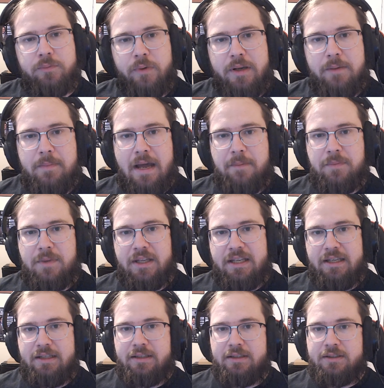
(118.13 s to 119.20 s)
remap the
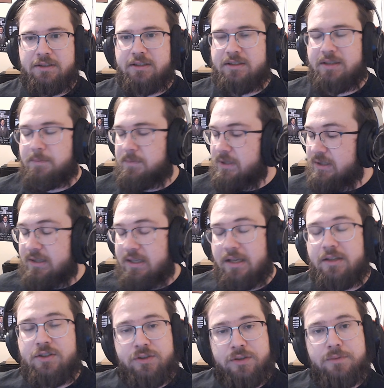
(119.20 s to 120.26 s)
keys to something
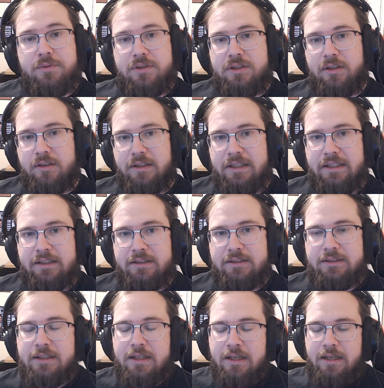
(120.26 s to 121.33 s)
that suits their needs.